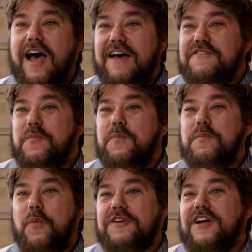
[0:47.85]
I've
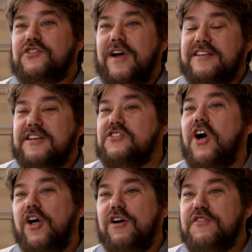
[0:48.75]
worked on track sets
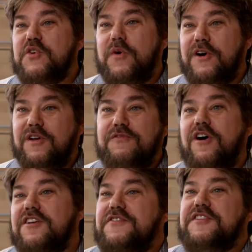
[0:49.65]
all over the world for
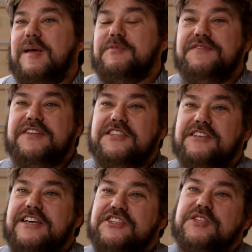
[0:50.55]
all different types of
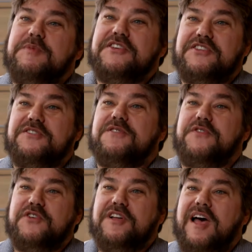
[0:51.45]
installations, but this is the
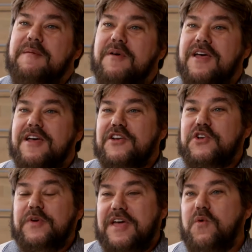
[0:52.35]
first time
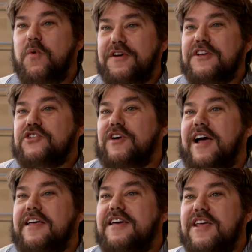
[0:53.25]
doing a working
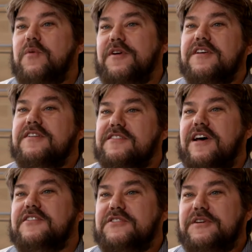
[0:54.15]
track in a working
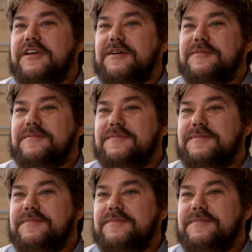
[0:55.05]
design studio.